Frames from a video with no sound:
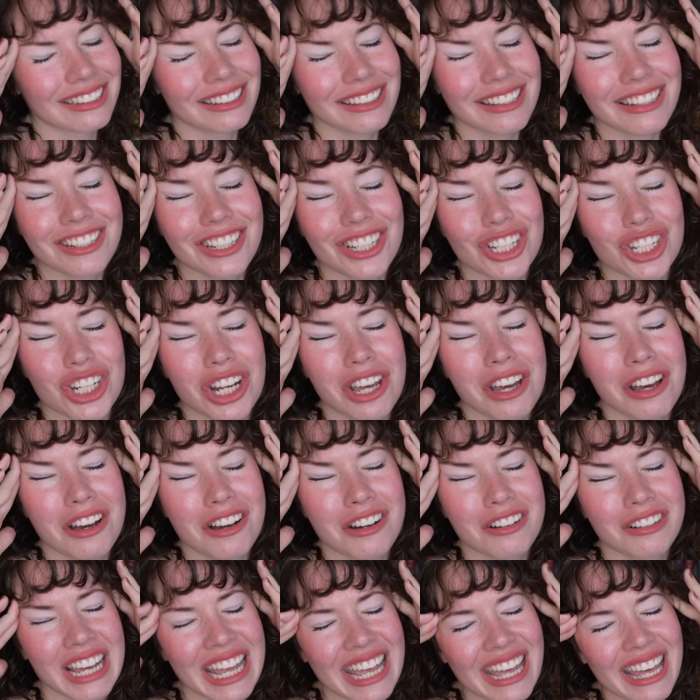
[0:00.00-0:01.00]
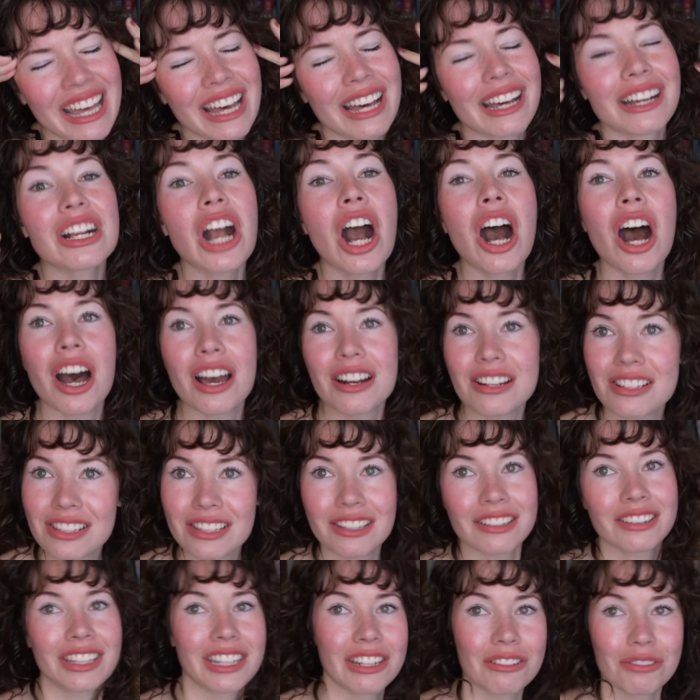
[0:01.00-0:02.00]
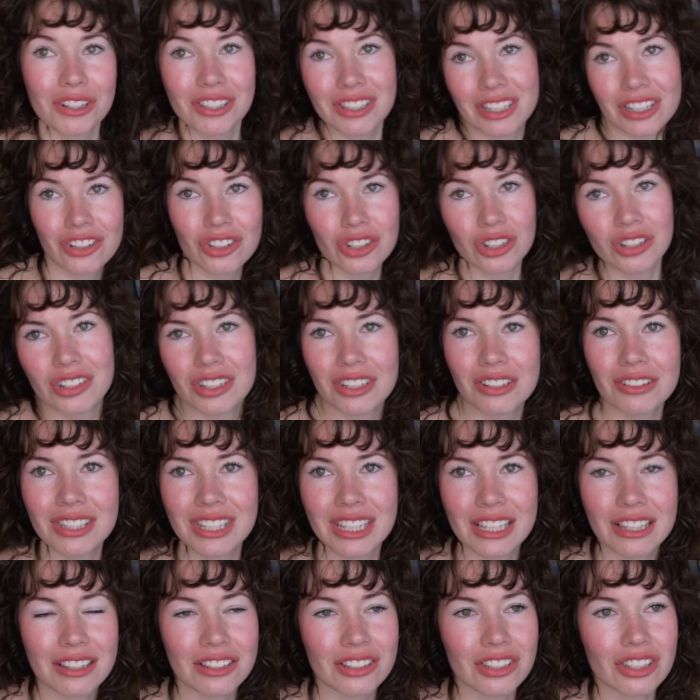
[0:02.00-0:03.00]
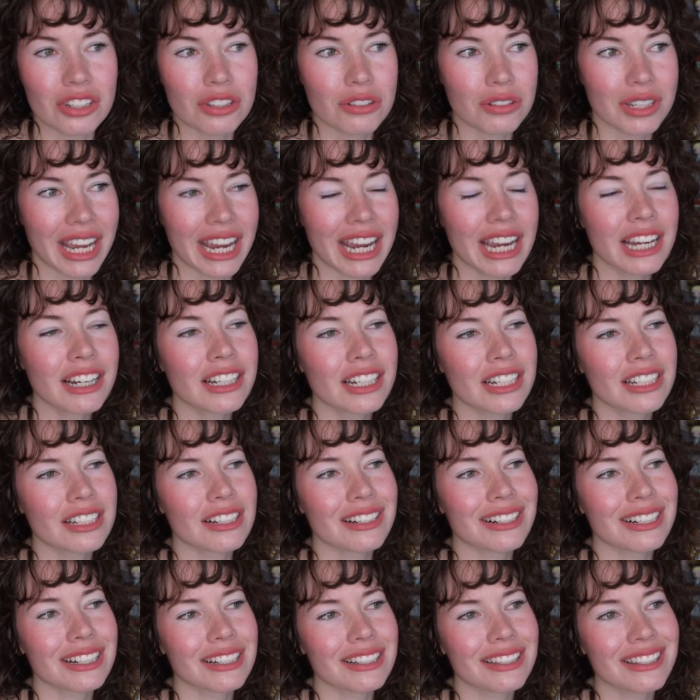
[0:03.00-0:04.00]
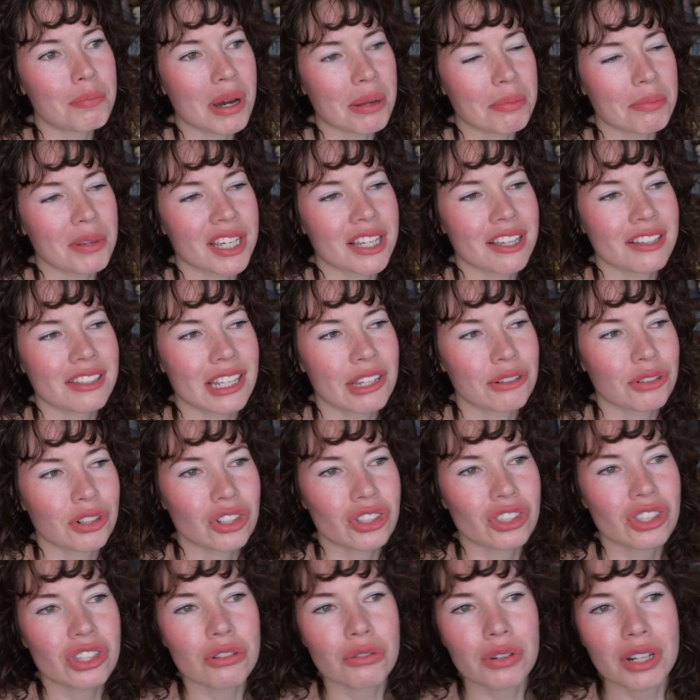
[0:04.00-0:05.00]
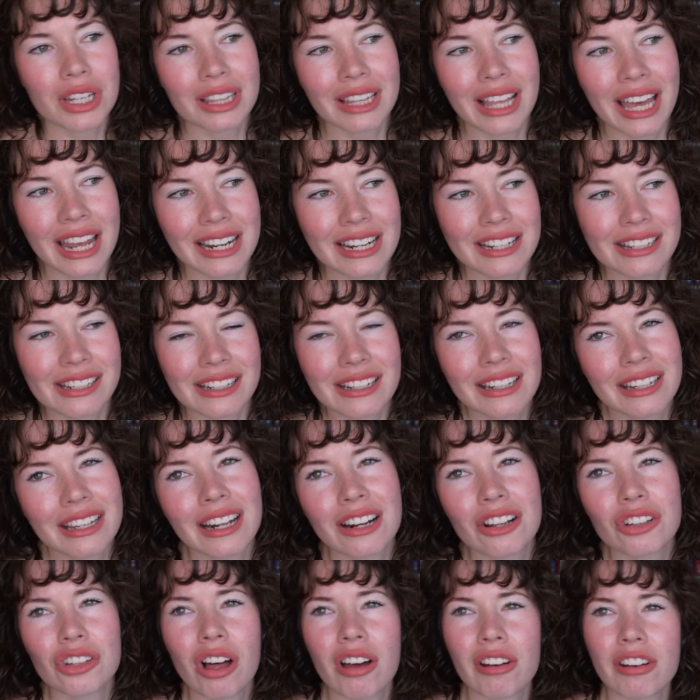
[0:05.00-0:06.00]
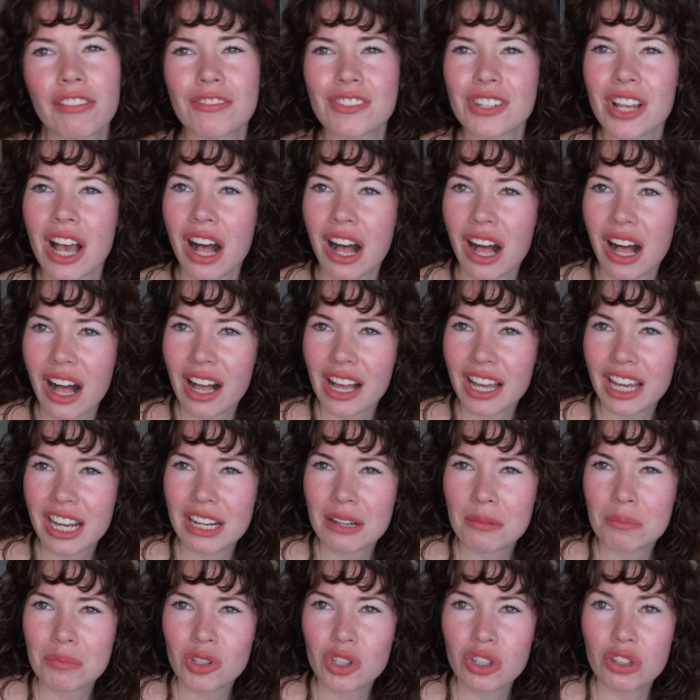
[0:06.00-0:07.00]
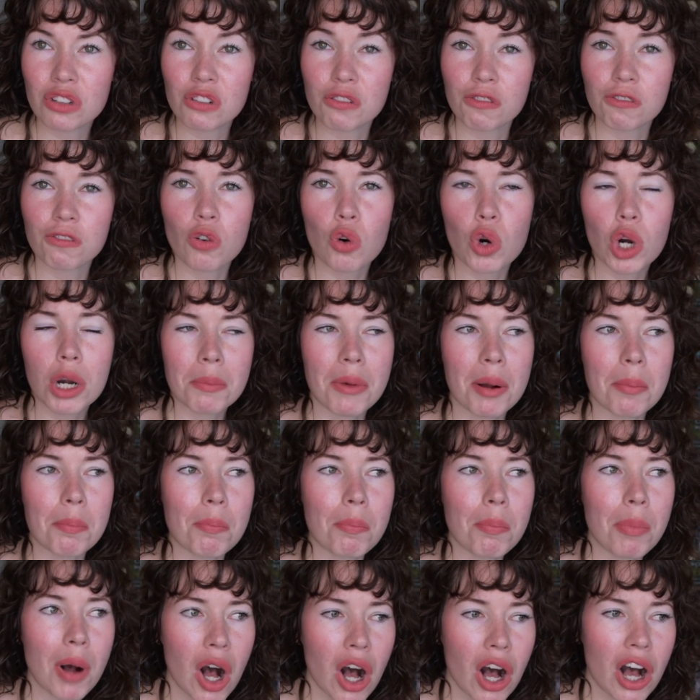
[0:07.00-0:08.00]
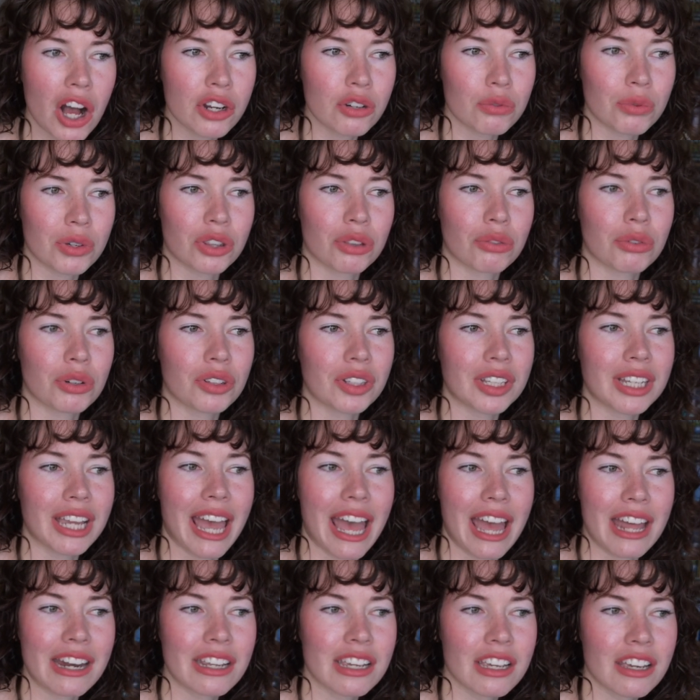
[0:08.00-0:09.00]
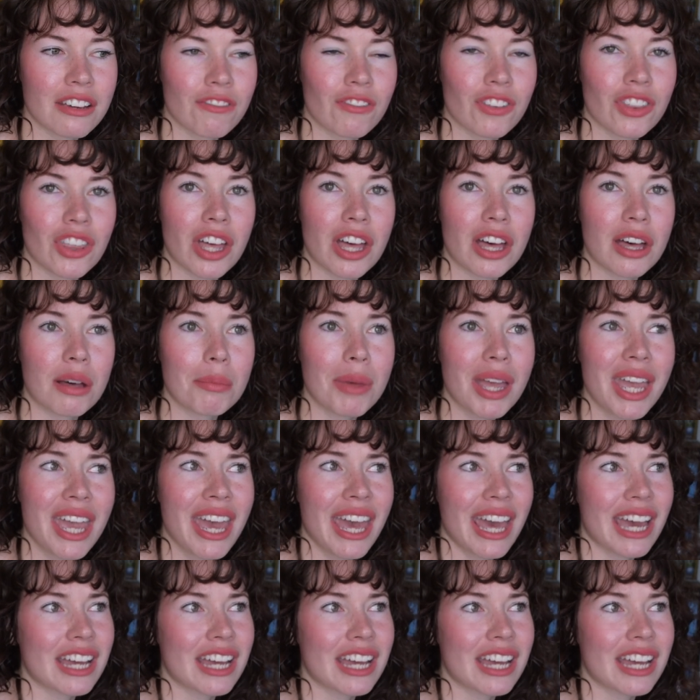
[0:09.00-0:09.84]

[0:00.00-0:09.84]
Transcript: the show constantly was introducing these new characters, but because they were doing that, I didn't get a lot of time to form a bond with really any of them.